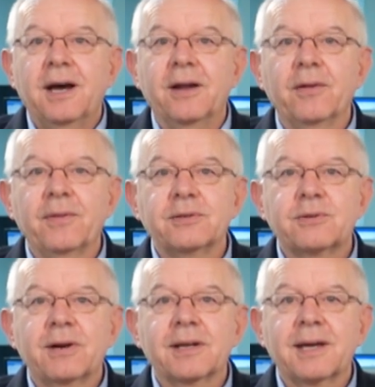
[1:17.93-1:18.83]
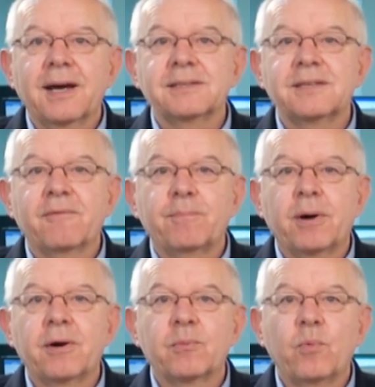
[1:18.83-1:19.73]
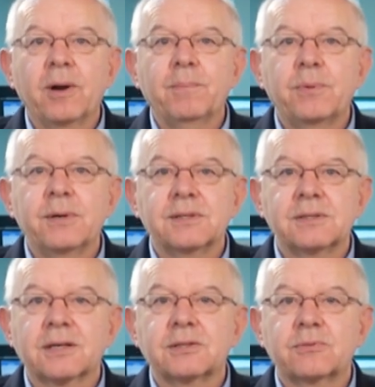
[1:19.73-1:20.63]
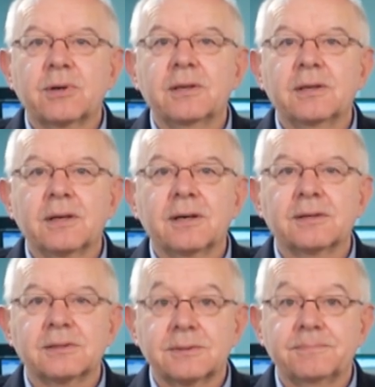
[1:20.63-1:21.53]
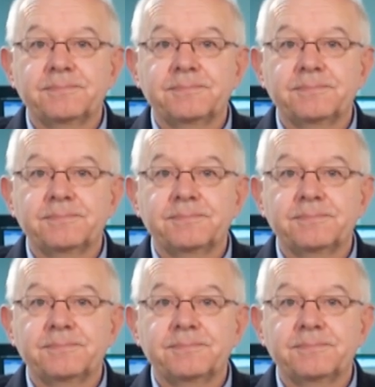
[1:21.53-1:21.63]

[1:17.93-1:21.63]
And on those credit cards, they've borrowed $1.6 trillion.